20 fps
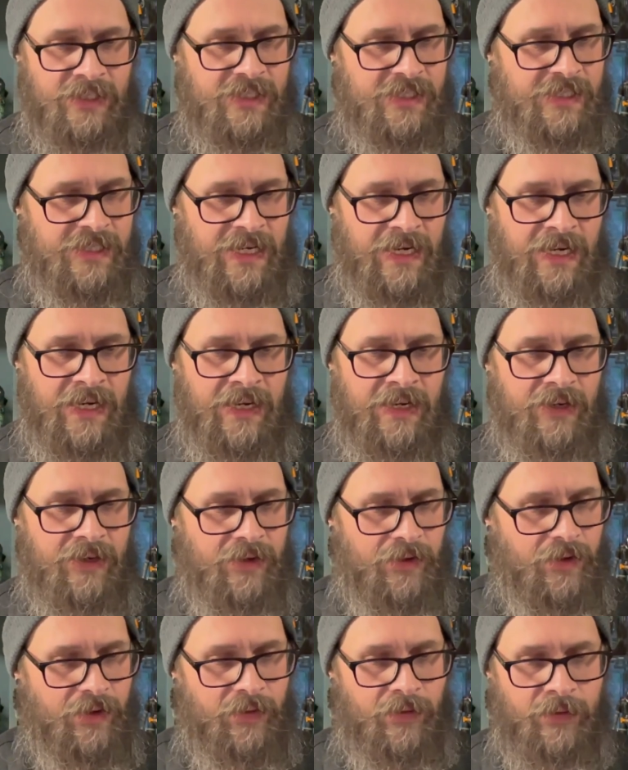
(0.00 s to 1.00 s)

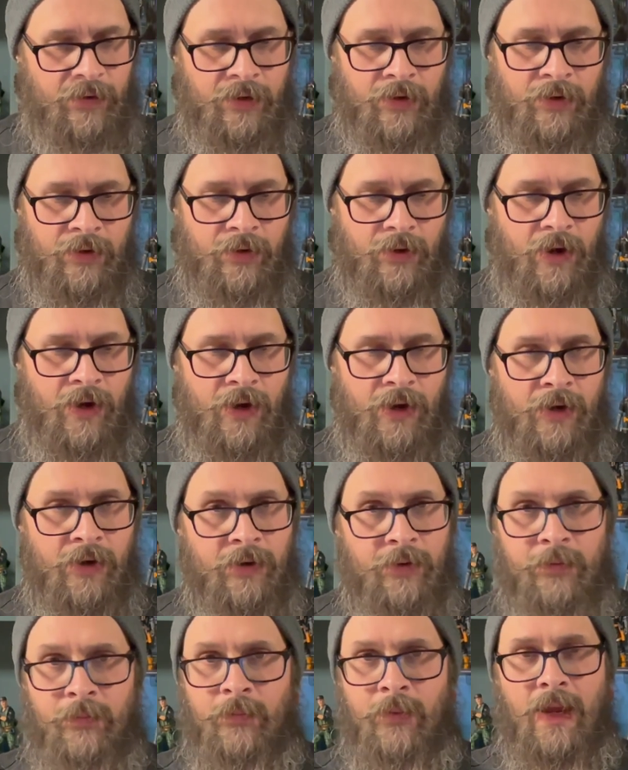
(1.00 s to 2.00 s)
see the
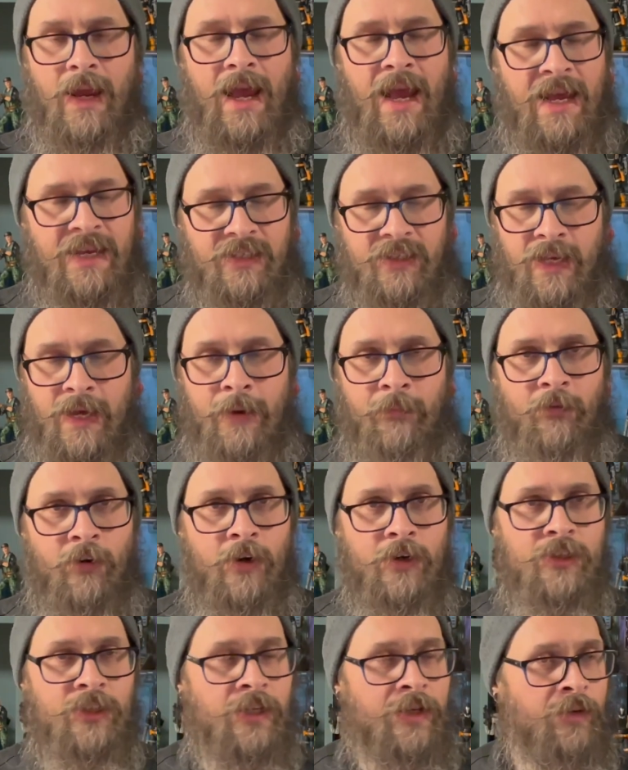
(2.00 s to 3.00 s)
HasLab
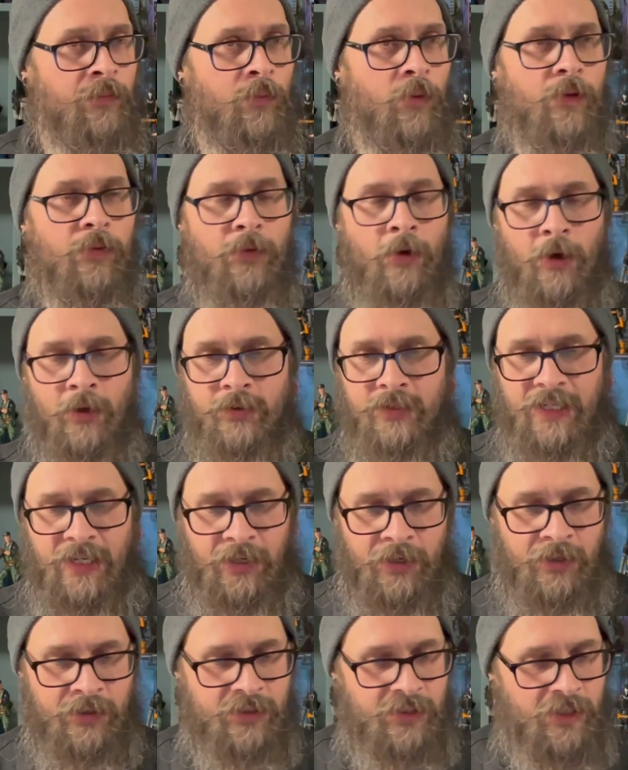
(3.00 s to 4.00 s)
version with all
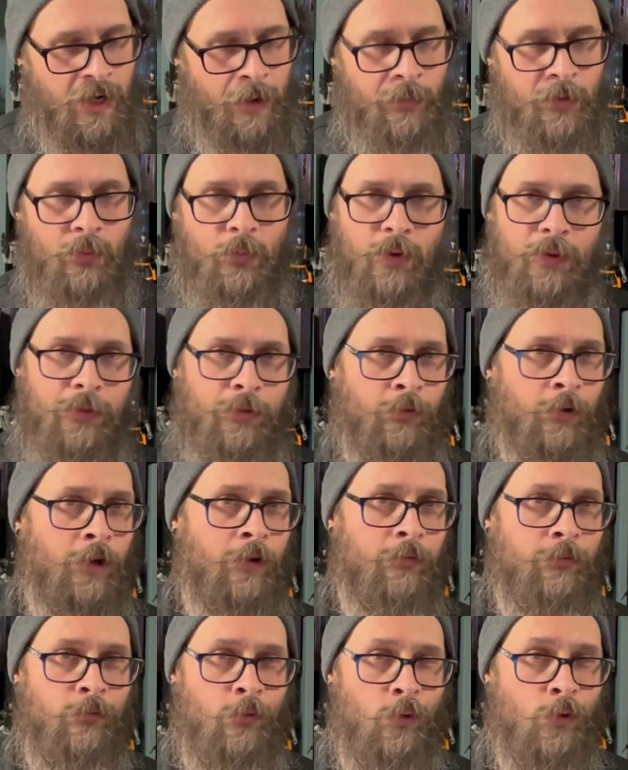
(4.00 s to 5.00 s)
tiers coming with 3
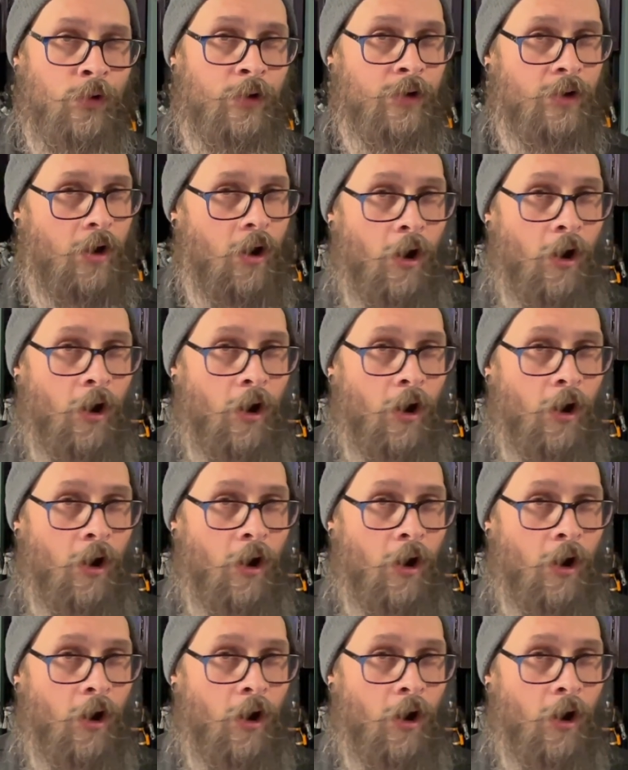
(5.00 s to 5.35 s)
or 4